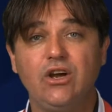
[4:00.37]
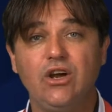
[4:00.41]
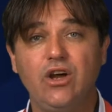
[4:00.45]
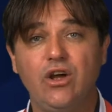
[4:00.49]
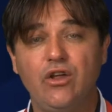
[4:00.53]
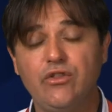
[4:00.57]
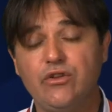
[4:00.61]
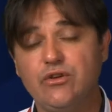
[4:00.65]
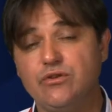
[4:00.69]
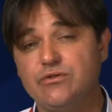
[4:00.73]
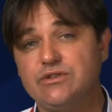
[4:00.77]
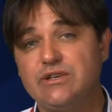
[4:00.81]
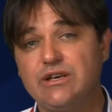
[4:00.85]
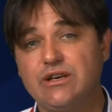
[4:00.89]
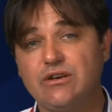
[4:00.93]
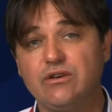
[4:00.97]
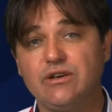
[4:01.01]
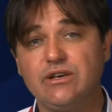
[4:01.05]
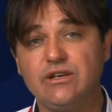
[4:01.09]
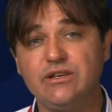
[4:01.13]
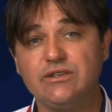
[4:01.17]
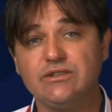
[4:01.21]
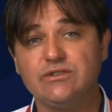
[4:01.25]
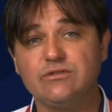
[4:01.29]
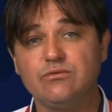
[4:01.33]
on those
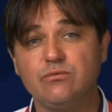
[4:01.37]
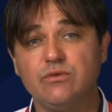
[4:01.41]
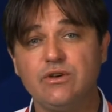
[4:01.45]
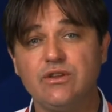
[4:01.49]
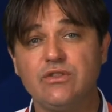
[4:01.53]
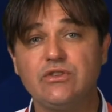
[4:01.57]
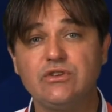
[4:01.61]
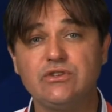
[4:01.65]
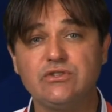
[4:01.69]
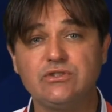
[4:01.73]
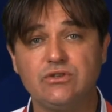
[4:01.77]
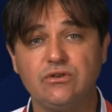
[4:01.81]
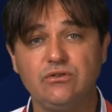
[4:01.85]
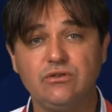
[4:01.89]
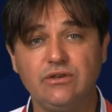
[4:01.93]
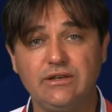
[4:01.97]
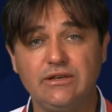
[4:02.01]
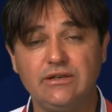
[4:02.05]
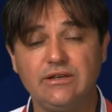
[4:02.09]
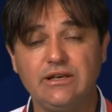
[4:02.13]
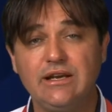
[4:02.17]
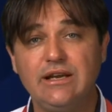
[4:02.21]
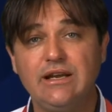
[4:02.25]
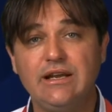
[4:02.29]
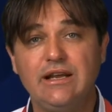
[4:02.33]
areas with the
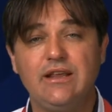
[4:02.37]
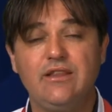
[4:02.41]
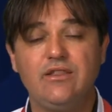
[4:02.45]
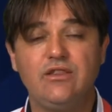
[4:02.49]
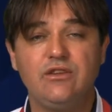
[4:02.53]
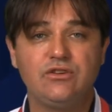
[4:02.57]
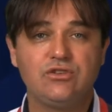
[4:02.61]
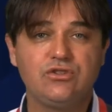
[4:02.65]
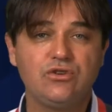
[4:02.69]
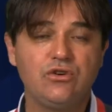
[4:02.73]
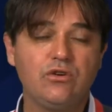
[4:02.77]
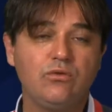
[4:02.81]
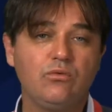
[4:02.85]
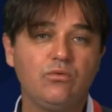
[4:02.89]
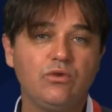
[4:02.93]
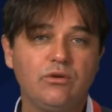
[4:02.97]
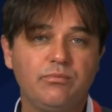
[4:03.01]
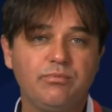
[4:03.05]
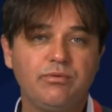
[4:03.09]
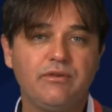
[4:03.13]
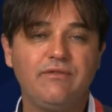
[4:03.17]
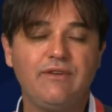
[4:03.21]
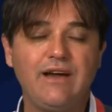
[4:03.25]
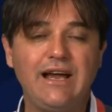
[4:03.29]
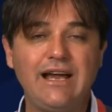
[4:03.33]
student. The student will
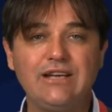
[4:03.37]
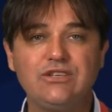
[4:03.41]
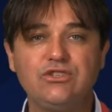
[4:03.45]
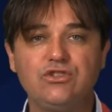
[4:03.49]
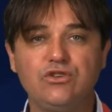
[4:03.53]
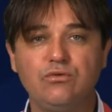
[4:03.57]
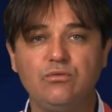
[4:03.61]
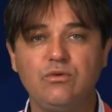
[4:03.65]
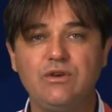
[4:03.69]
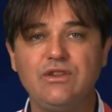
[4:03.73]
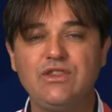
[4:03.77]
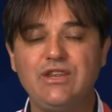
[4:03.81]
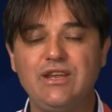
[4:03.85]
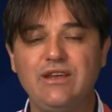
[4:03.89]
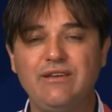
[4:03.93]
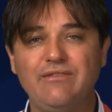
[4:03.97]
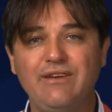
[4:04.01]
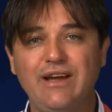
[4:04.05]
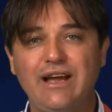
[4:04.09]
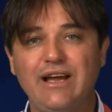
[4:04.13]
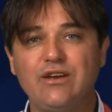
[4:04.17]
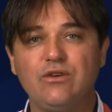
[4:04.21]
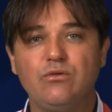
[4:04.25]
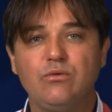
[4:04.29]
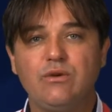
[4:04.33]
provide you with the
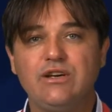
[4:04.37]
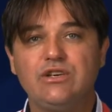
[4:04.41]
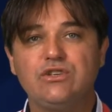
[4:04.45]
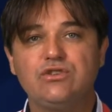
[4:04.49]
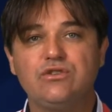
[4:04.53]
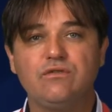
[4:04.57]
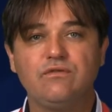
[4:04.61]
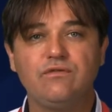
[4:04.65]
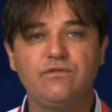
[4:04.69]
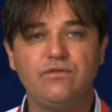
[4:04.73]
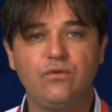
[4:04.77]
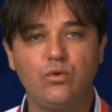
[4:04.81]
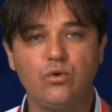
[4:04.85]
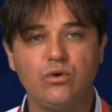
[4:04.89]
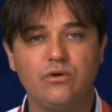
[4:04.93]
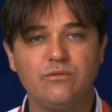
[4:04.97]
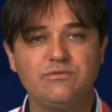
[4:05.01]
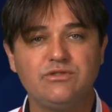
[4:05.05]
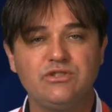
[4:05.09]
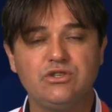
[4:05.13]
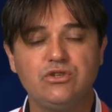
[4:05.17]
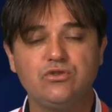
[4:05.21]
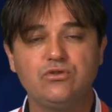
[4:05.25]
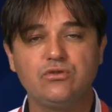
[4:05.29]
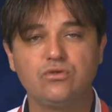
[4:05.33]
evaluation
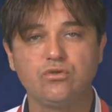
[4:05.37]
forms and